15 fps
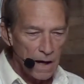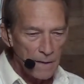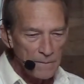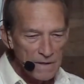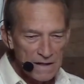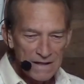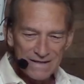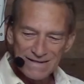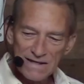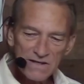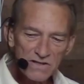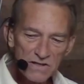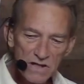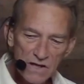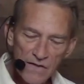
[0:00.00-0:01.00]
In
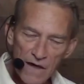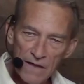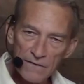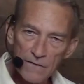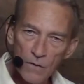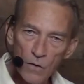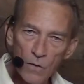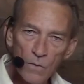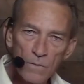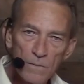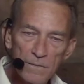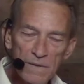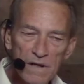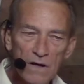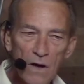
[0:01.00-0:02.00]
addition to that, though,
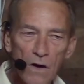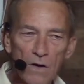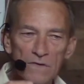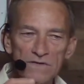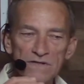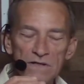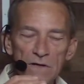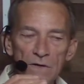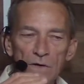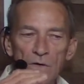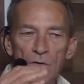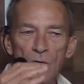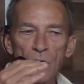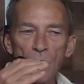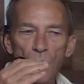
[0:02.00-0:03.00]
because
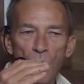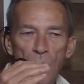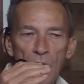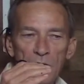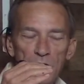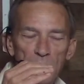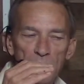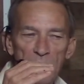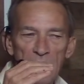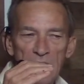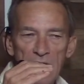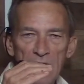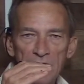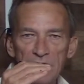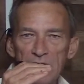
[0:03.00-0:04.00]
while you may
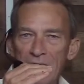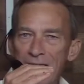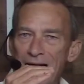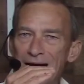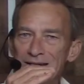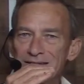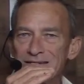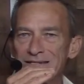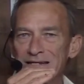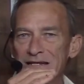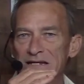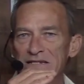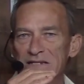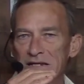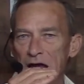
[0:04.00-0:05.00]
have an
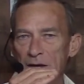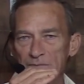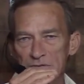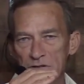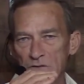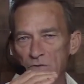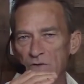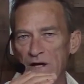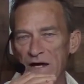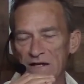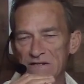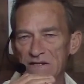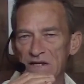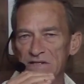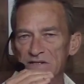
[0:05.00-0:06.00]
absolute
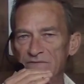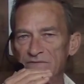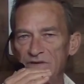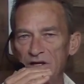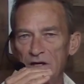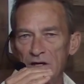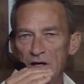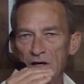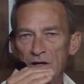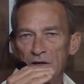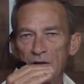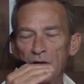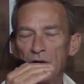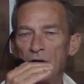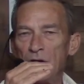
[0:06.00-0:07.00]
excess of yin,
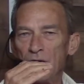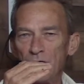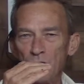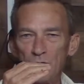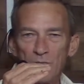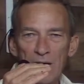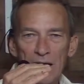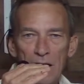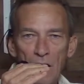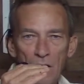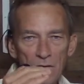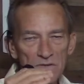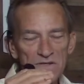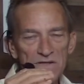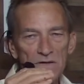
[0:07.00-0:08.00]
you may
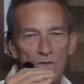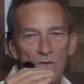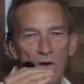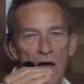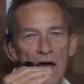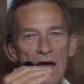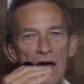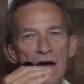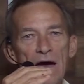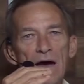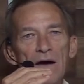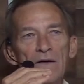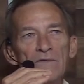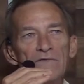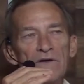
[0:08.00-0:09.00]
also
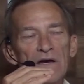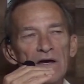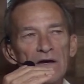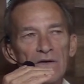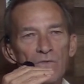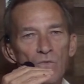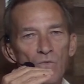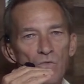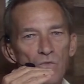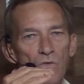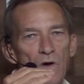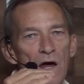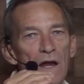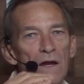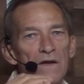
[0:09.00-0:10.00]
have a
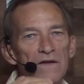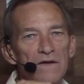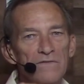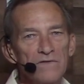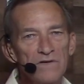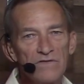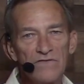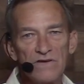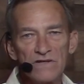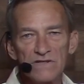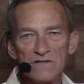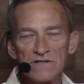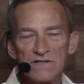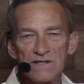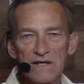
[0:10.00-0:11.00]
relative
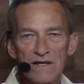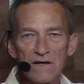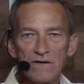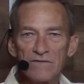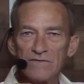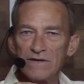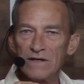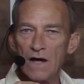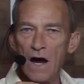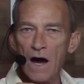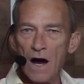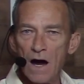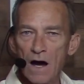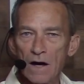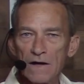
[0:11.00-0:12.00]
deficiency of
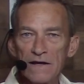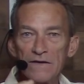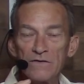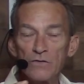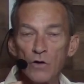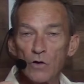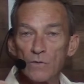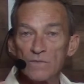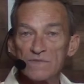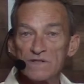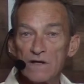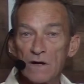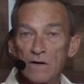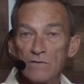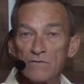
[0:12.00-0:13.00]
yang in terms
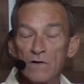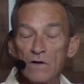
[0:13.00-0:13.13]
of